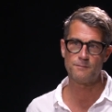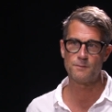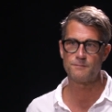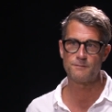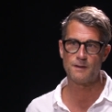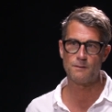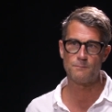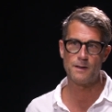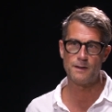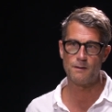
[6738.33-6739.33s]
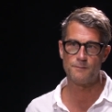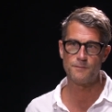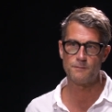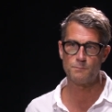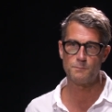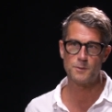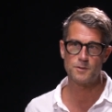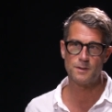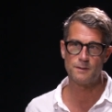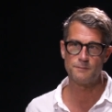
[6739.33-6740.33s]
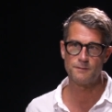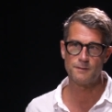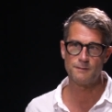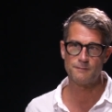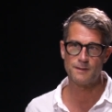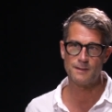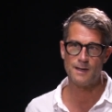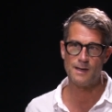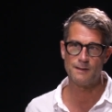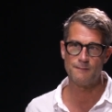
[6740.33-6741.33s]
So it's just like a writing office with bookshelves and things like that.